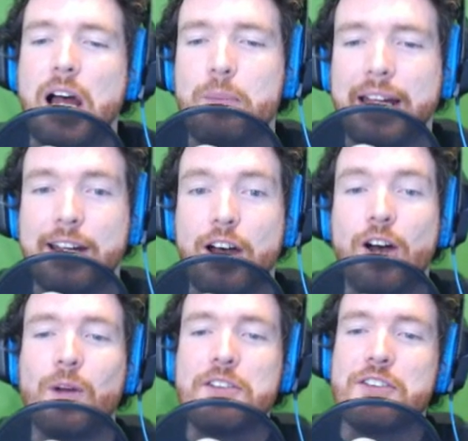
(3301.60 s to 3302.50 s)
But I'm like
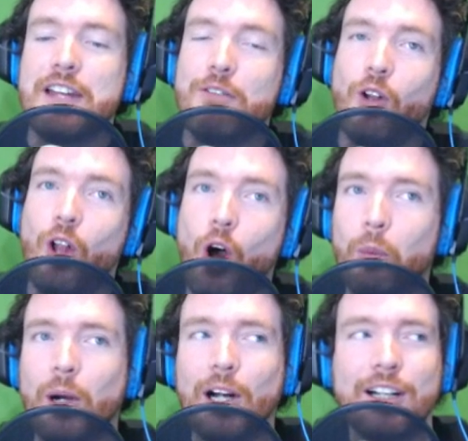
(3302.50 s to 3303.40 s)
a Resident Evil
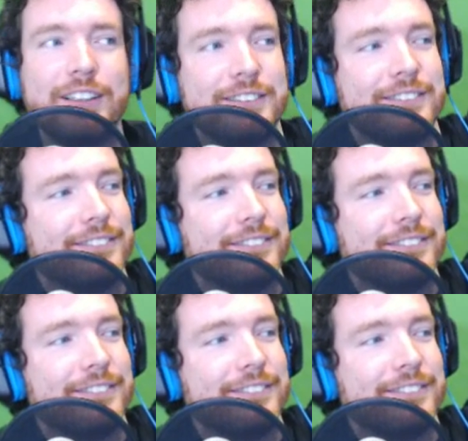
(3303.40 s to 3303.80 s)
homer.